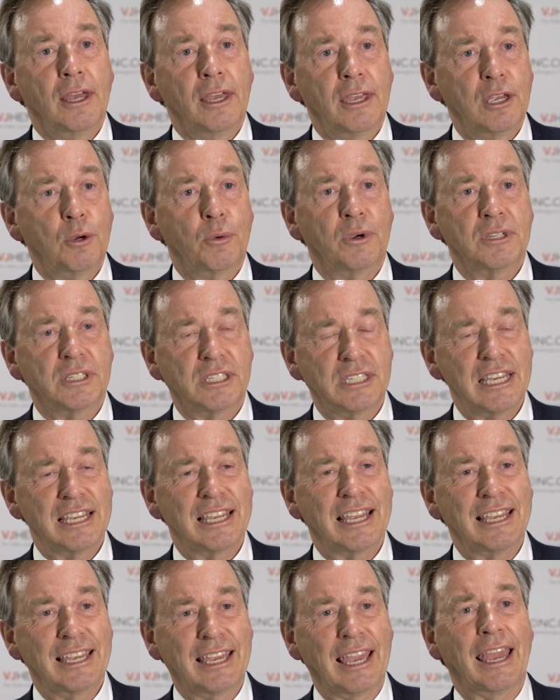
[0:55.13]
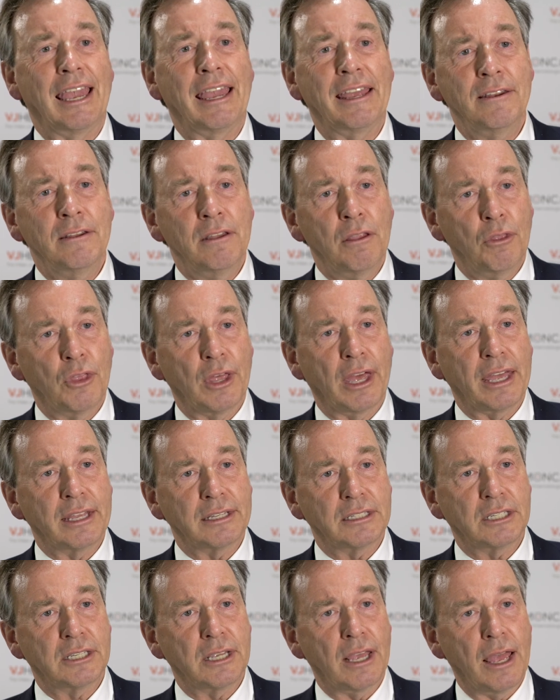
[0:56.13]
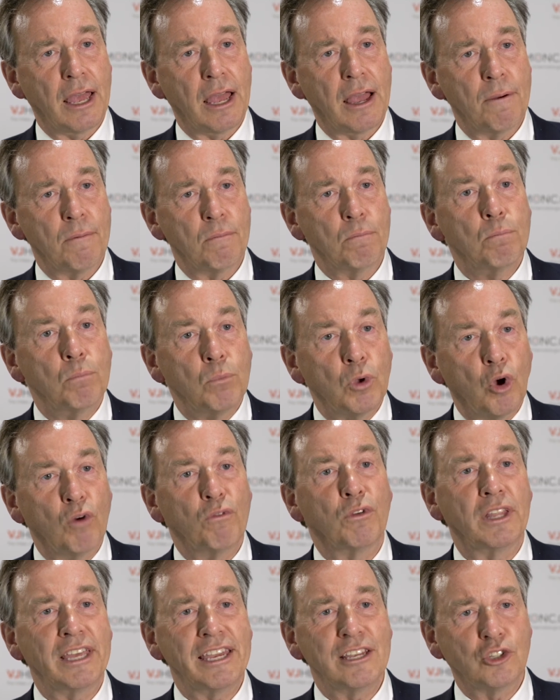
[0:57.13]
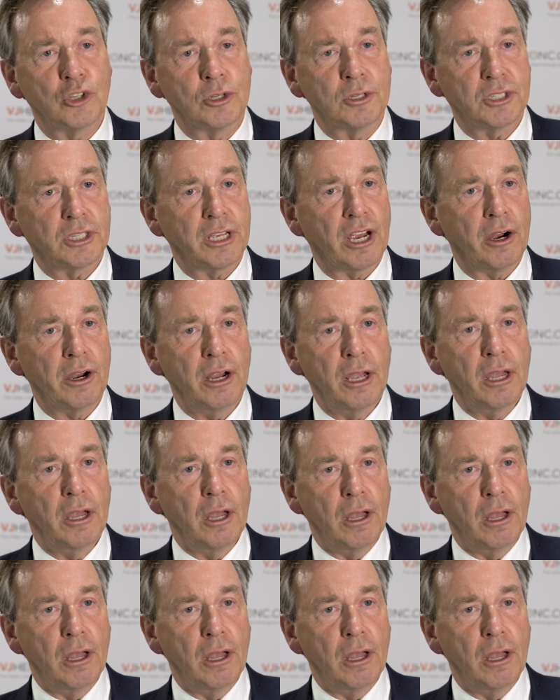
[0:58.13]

here we're seeing again that uh, novel agents are